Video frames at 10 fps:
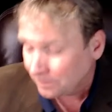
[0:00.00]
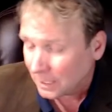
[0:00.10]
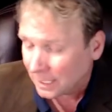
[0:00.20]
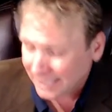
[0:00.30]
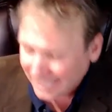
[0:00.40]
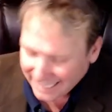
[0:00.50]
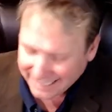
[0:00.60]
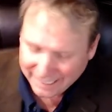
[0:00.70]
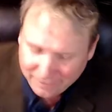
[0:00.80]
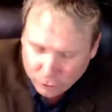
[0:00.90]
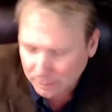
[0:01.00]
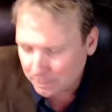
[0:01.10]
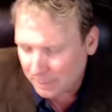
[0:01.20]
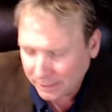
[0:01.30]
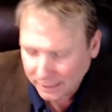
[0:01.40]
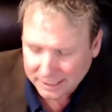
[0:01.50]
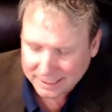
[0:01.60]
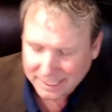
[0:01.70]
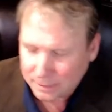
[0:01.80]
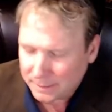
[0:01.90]
again, if your monthly
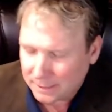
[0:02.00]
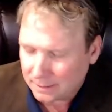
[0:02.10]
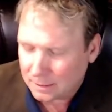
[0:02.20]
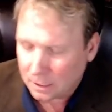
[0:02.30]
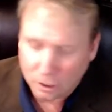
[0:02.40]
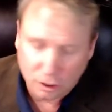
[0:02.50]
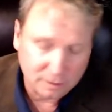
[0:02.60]
assessments are,